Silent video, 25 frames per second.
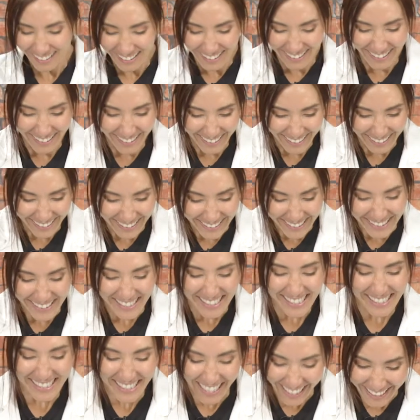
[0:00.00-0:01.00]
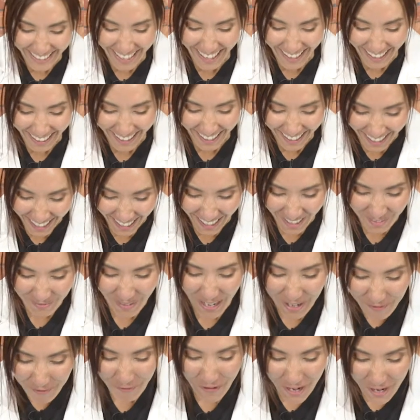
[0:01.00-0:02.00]
Oh, ta-da!
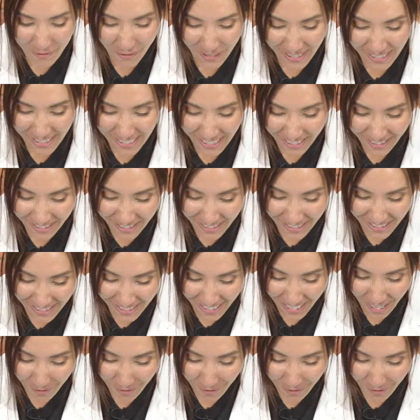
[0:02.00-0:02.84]
My favorite stickers. I